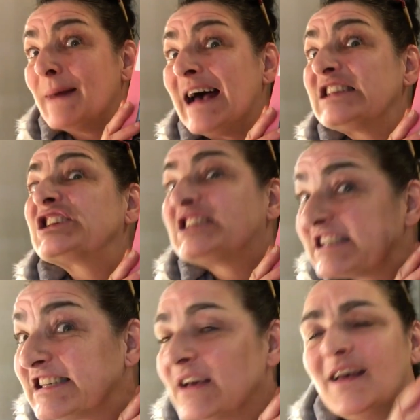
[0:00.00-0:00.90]

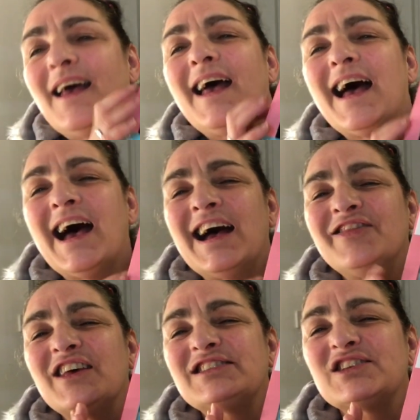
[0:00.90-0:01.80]
masks, and
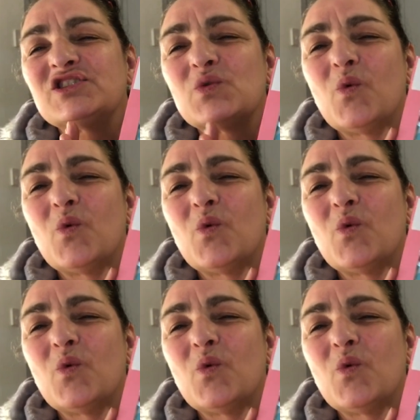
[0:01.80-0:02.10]
this is the